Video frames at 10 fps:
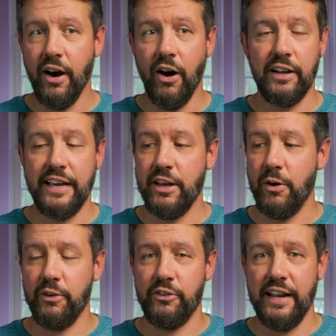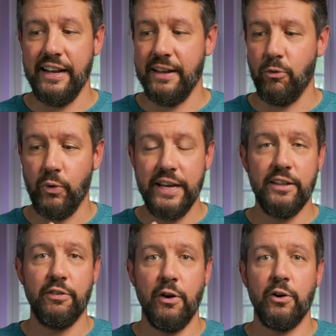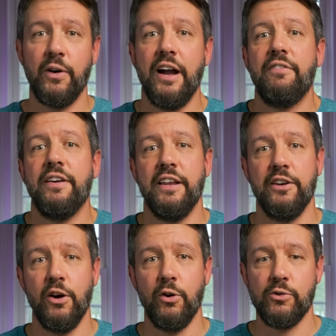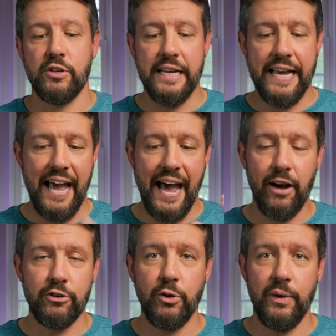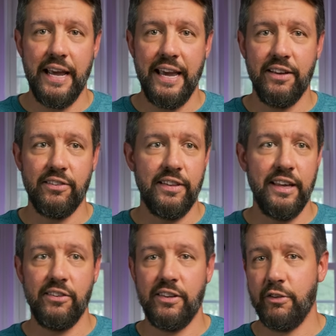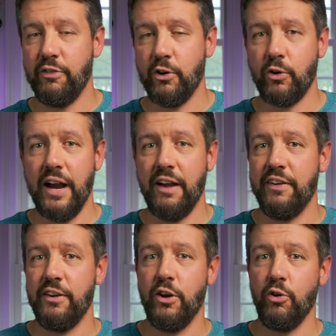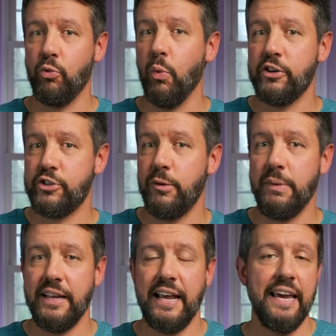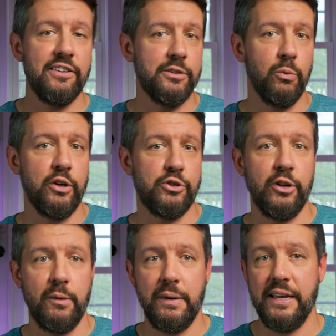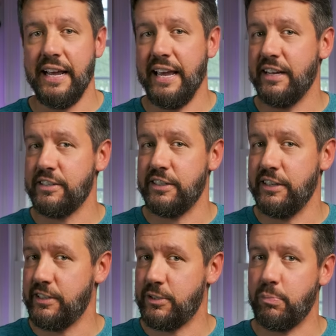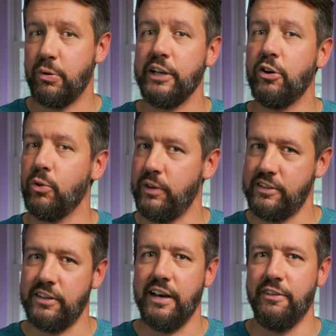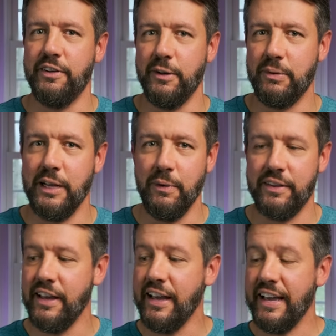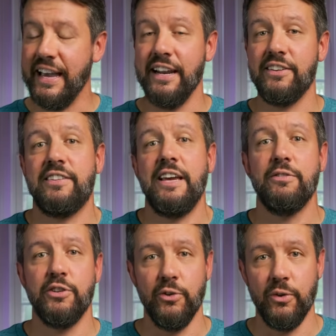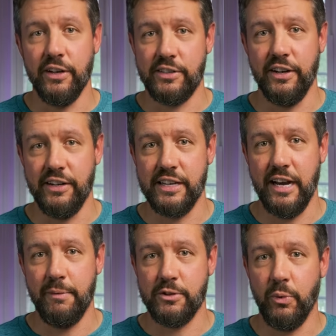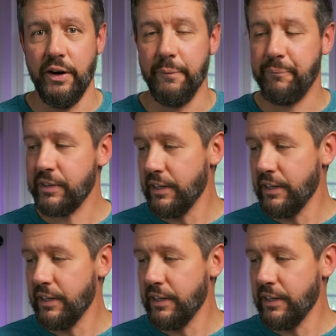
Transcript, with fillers: All I know is that it can read the photograph and it knows how to enhance things in the photograph. It knows what should be enhanced and what shouldn't be enhanced. And it's pretty cool and it's a lot of fun to play with. And it saves you a ton of time as well.